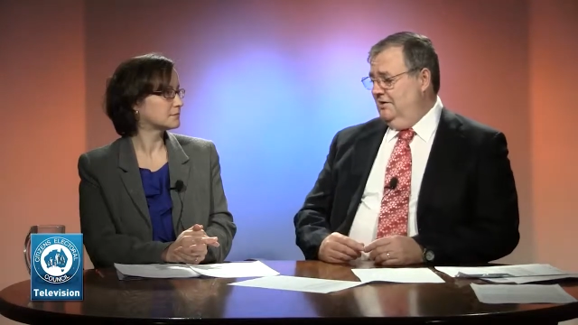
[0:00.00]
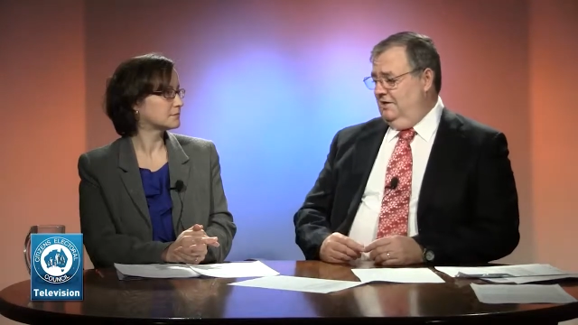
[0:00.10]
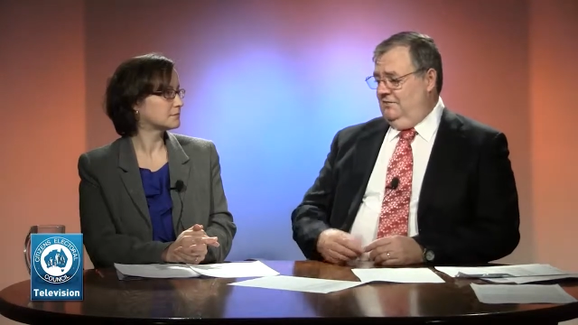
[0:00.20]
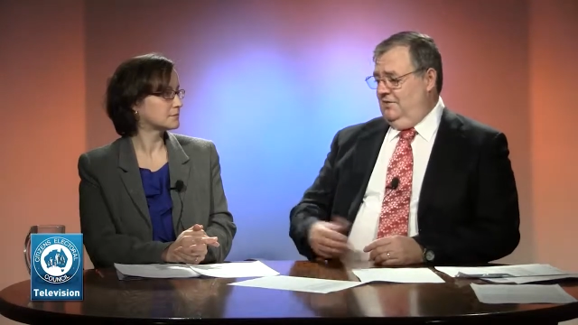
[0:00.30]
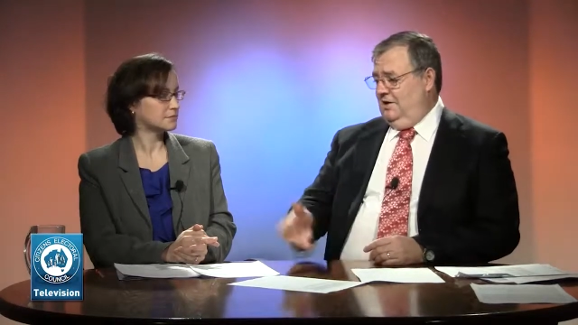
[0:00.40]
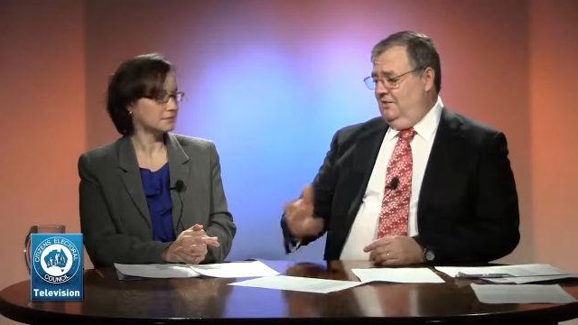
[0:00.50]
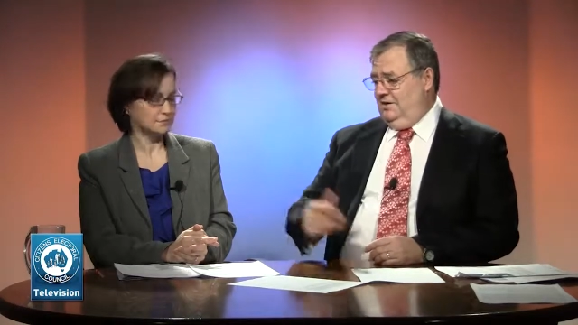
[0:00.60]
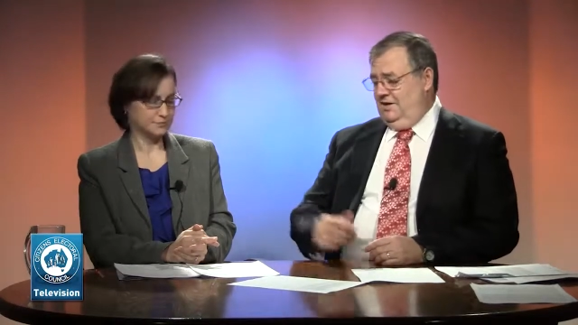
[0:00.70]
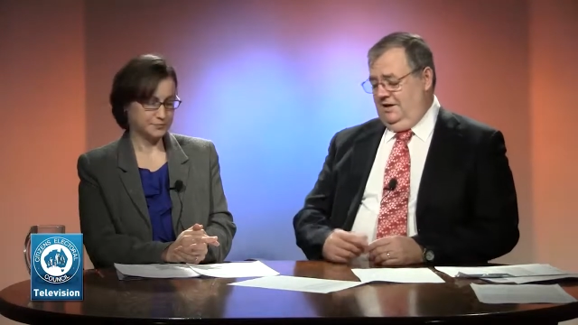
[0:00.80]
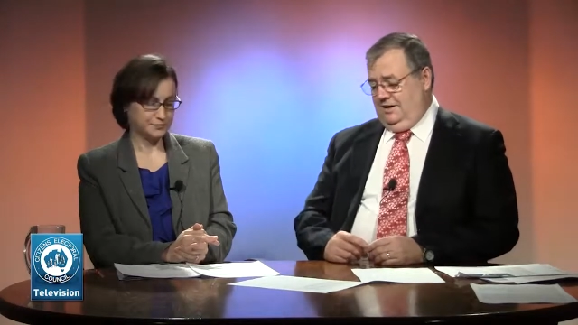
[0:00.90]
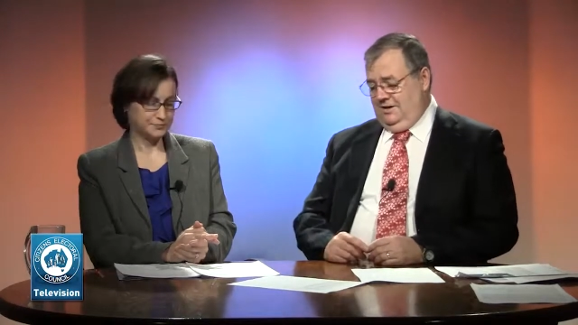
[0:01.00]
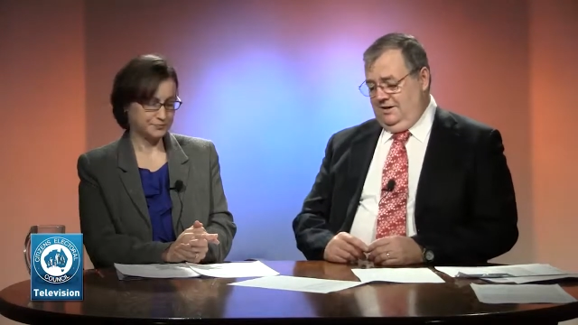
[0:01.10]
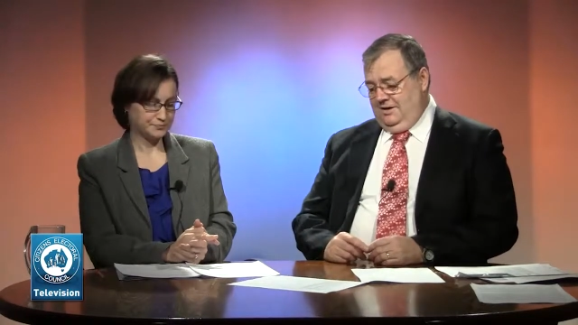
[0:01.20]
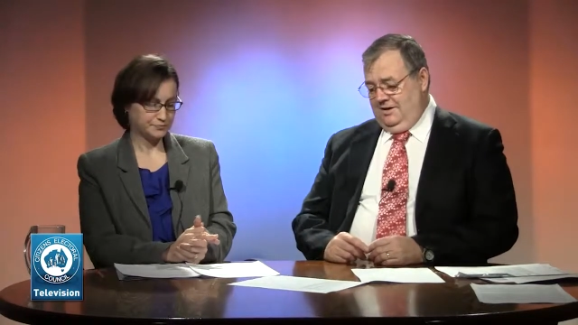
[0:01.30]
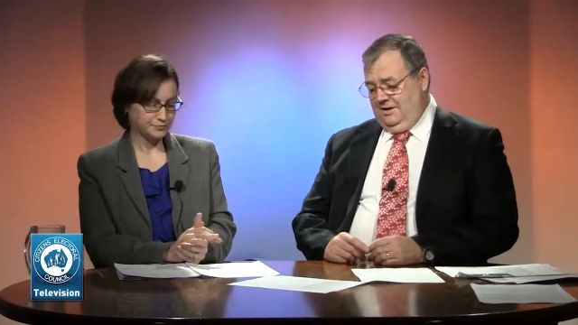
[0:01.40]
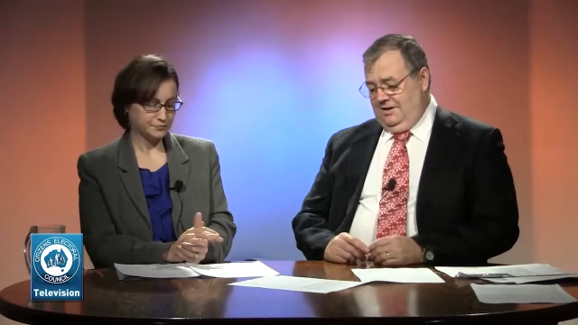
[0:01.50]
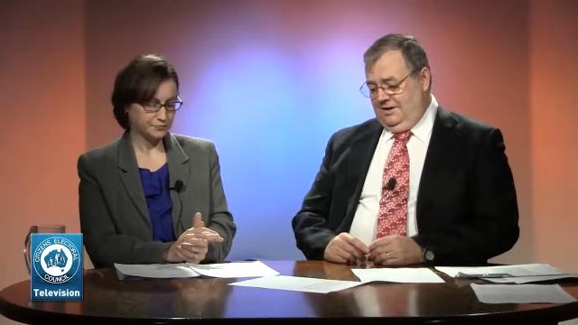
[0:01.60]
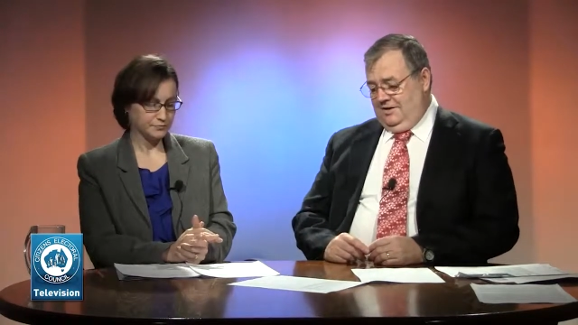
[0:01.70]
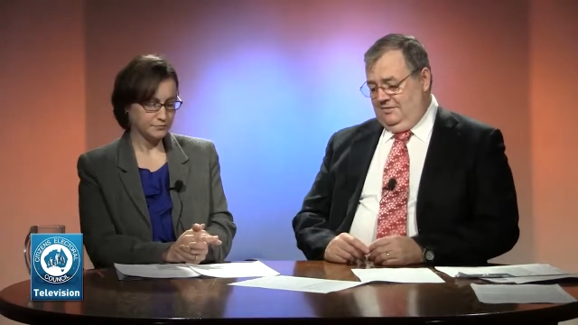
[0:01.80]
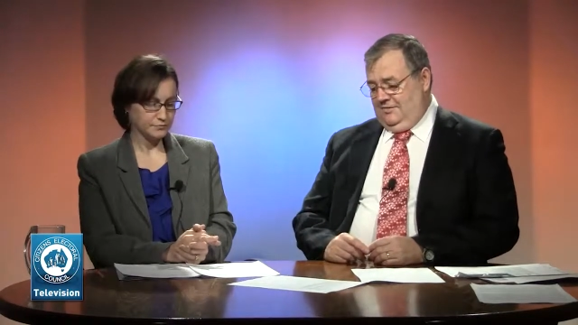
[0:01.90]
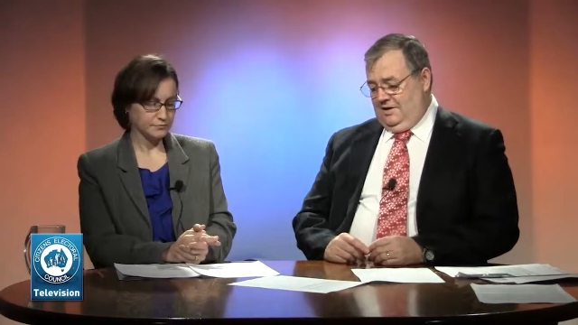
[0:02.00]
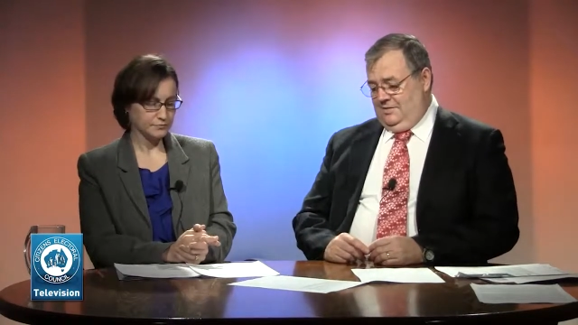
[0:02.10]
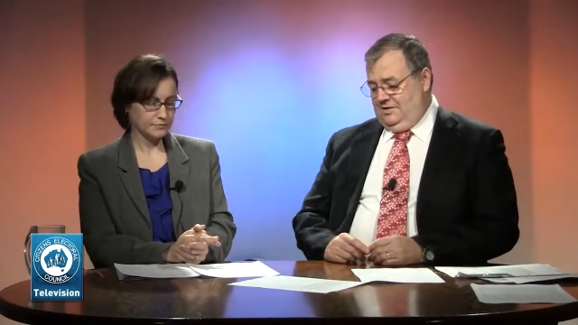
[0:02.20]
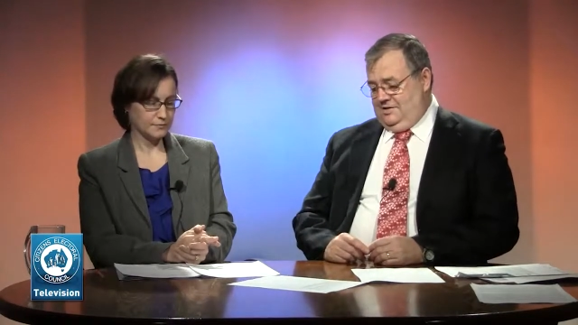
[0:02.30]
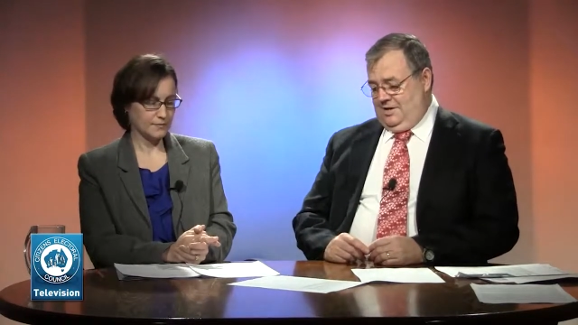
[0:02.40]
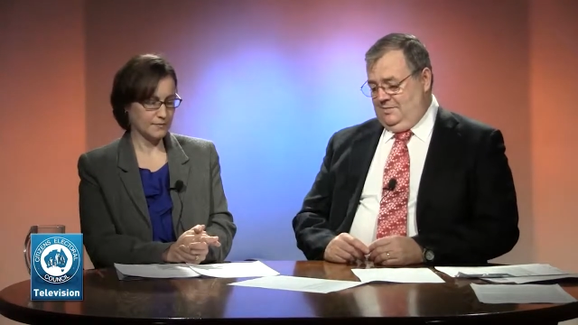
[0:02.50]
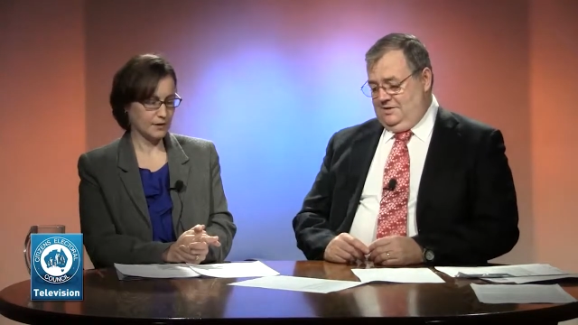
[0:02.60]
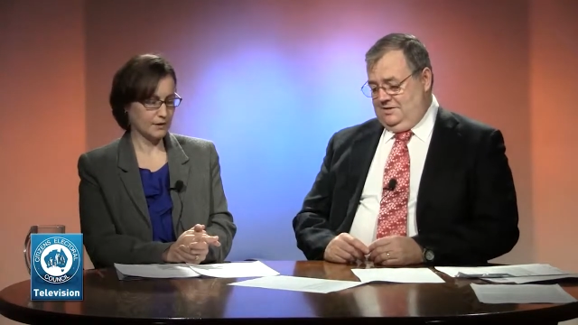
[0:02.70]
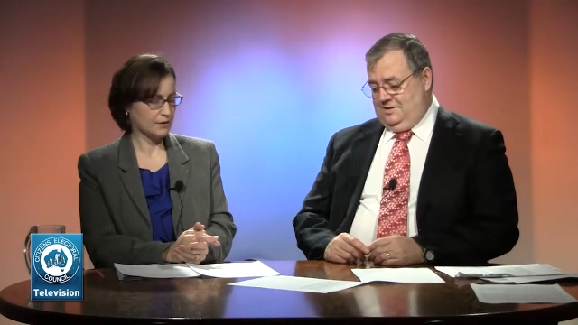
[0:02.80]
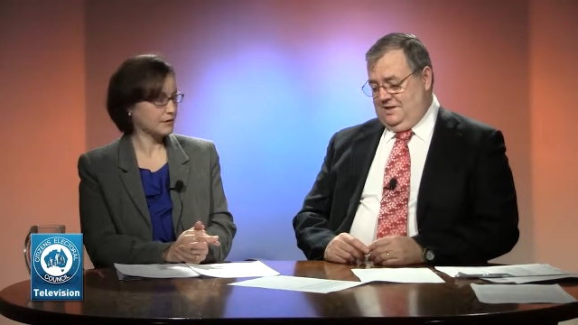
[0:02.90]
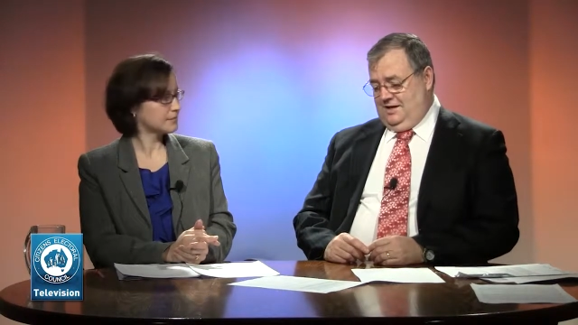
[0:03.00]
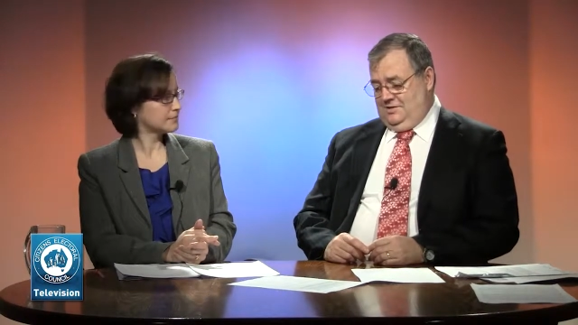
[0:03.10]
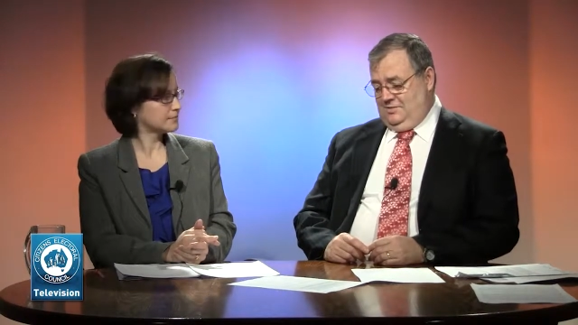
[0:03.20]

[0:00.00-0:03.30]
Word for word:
Speaker 1: they're following the uh, they're following the same standards